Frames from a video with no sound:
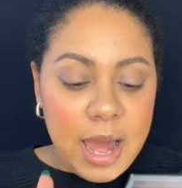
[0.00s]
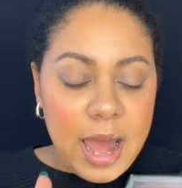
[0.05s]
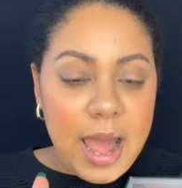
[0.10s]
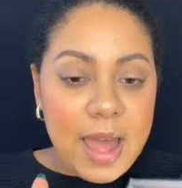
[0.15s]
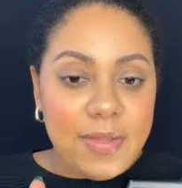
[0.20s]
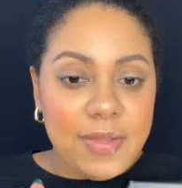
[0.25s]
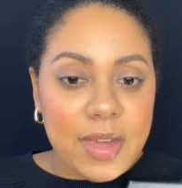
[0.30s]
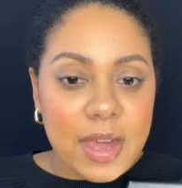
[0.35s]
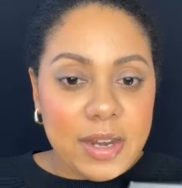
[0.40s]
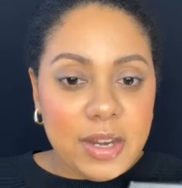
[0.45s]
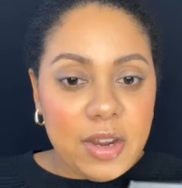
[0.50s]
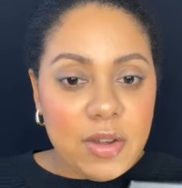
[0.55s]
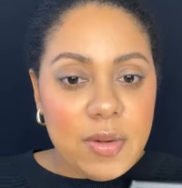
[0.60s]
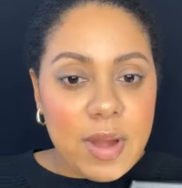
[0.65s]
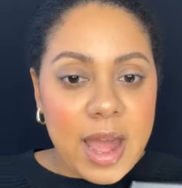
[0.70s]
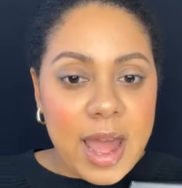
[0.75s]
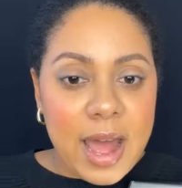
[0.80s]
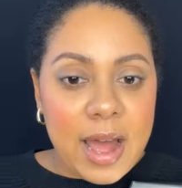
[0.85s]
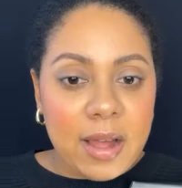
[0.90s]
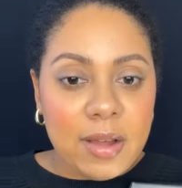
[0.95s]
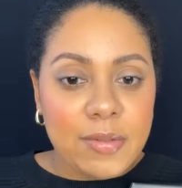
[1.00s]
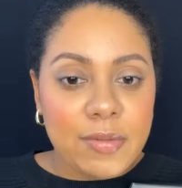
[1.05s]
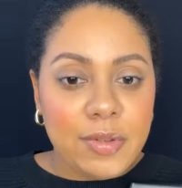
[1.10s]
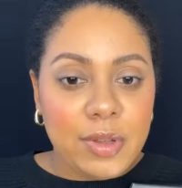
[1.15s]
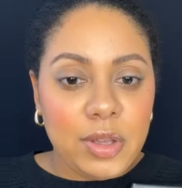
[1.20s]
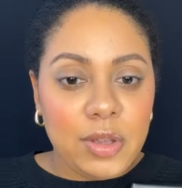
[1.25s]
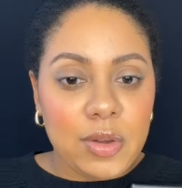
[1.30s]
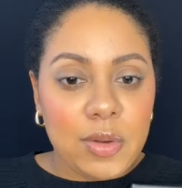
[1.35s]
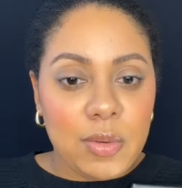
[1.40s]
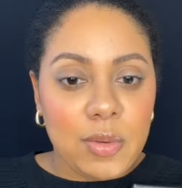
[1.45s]
And then you have
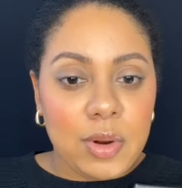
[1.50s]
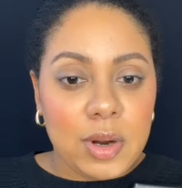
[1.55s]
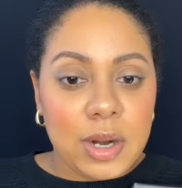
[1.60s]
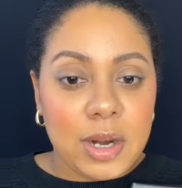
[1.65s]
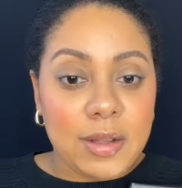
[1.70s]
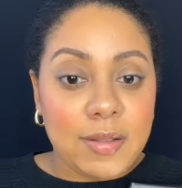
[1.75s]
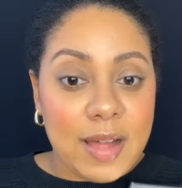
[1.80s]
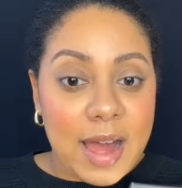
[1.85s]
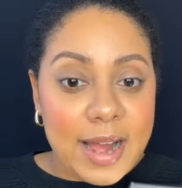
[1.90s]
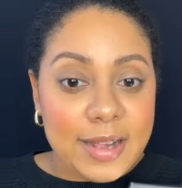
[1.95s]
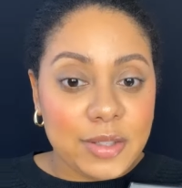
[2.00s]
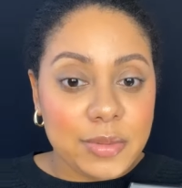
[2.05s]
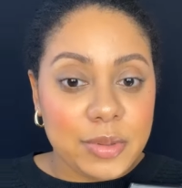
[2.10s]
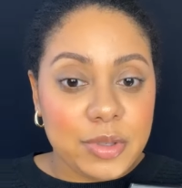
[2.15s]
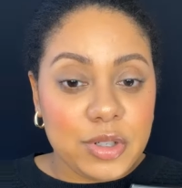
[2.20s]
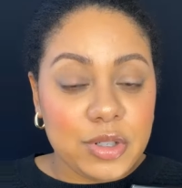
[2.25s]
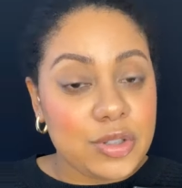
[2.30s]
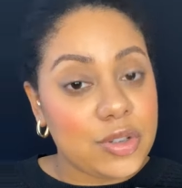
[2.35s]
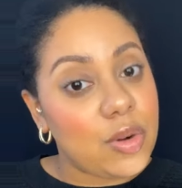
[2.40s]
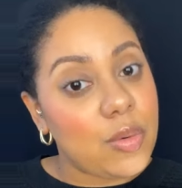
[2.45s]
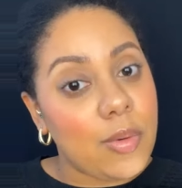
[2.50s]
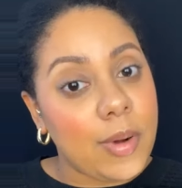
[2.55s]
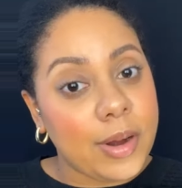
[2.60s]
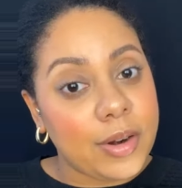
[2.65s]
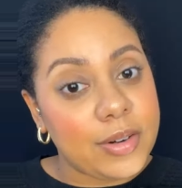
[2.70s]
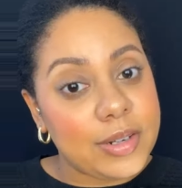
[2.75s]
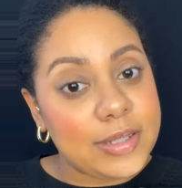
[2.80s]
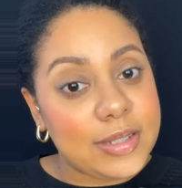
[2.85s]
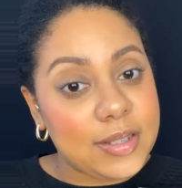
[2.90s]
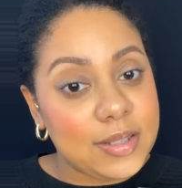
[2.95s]
your glass, which is your
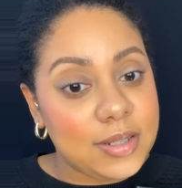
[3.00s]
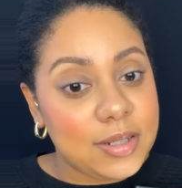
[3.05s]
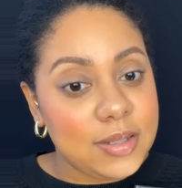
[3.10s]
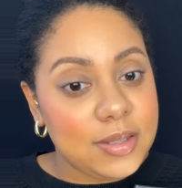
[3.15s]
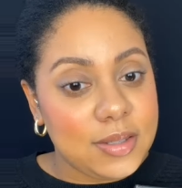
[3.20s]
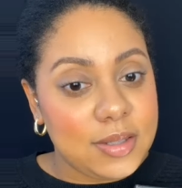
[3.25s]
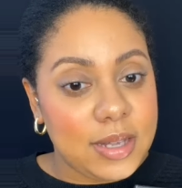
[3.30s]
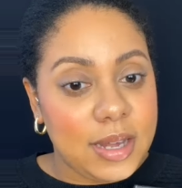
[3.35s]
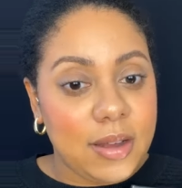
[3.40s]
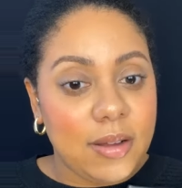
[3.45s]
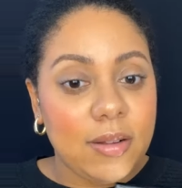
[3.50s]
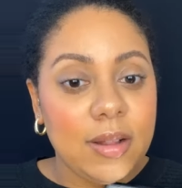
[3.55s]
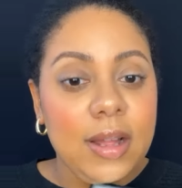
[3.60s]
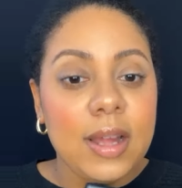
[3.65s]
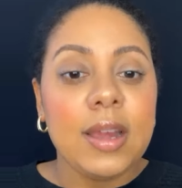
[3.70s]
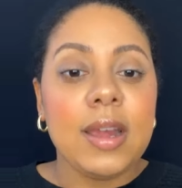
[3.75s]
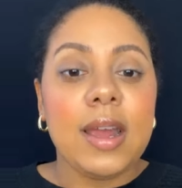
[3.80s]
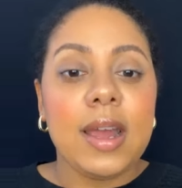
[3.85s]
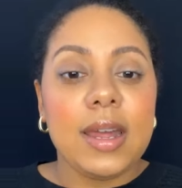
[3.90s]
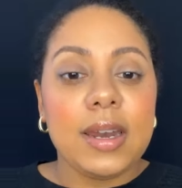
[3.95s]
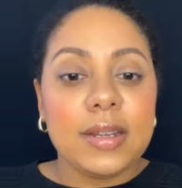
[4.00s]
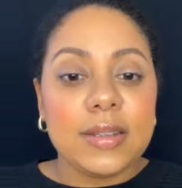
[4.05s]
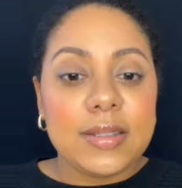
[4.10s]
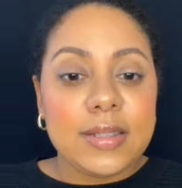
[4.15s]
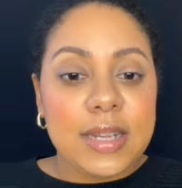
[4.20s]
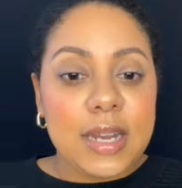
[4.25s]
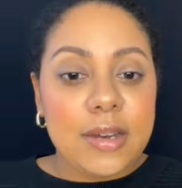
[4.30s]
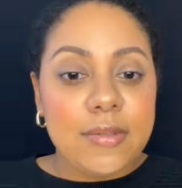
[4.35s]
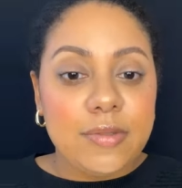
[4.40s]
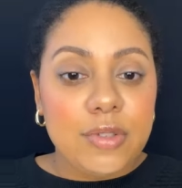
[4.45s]
water resistant seal. And
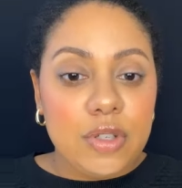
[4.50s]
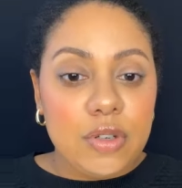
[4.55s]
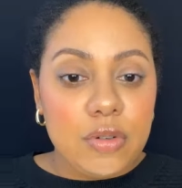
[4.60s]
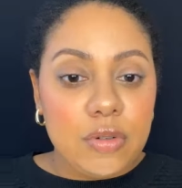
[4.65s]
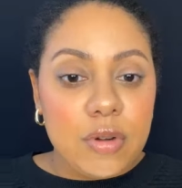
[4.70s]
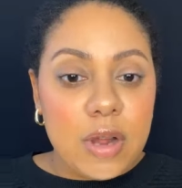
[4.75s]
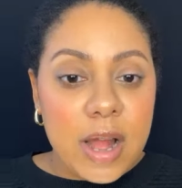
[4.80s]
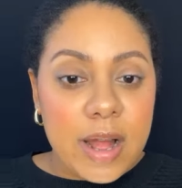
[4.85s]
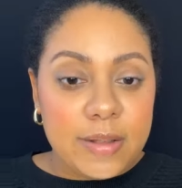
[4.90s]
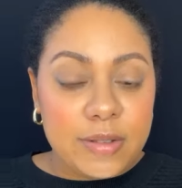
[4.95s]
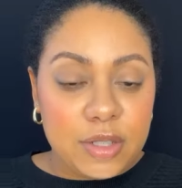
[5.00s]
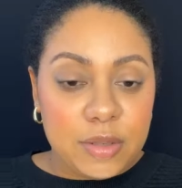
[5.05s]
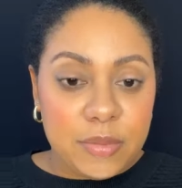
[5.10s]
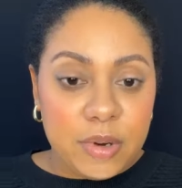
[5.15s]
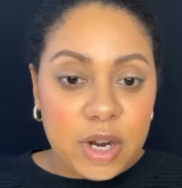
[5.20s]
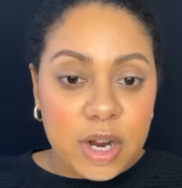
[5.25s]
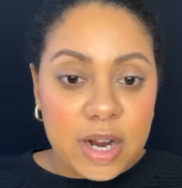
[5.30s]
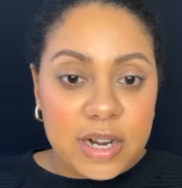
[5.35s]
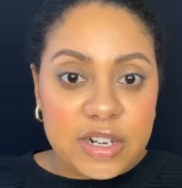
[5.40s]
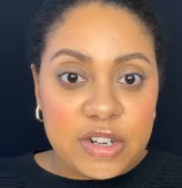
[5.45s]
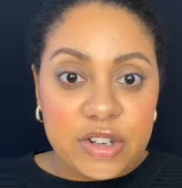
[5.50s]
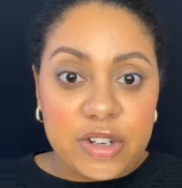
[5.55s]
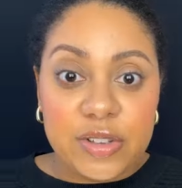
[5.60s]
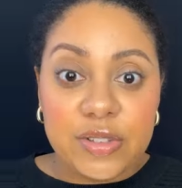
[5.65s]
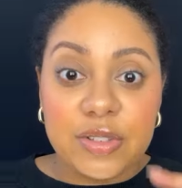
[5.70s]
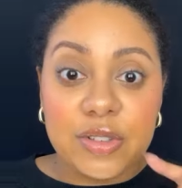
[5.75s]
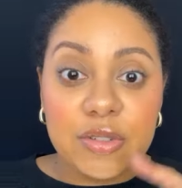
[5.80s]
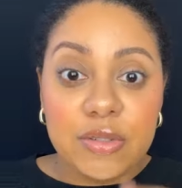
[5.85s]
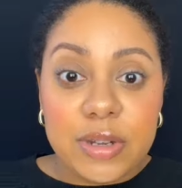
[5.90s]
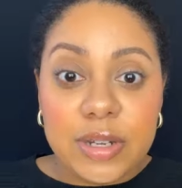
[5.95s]
instead of 2 Gossamer
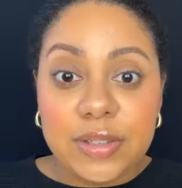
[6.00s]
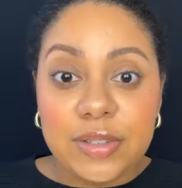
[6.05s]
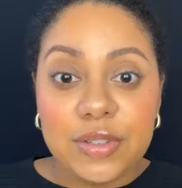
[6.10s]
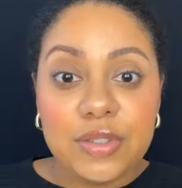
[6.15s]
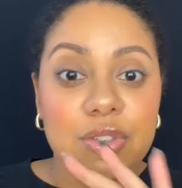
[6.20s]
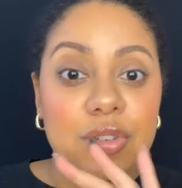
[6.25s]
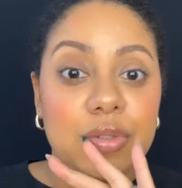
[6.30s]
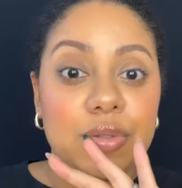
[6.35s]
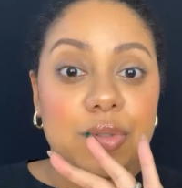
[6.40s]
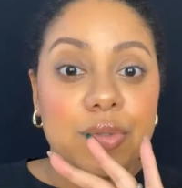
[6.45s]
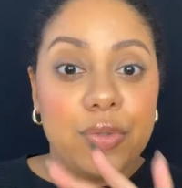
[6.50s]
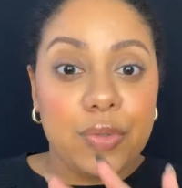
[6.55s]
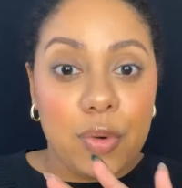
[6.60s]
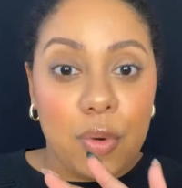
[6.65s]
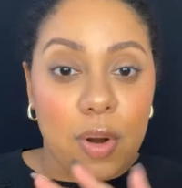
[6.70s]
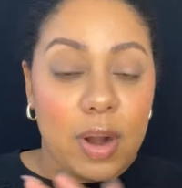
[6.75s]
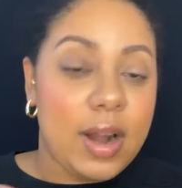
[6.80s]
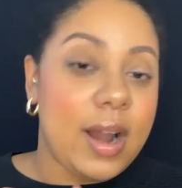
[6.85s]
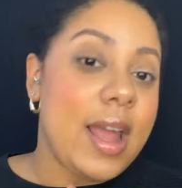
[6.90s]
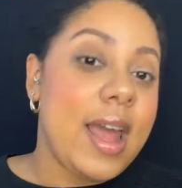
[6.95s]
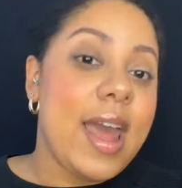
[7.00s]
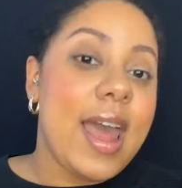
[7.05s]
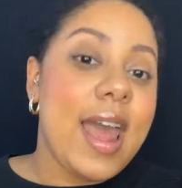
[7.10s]
cartridges, you get to choose 4.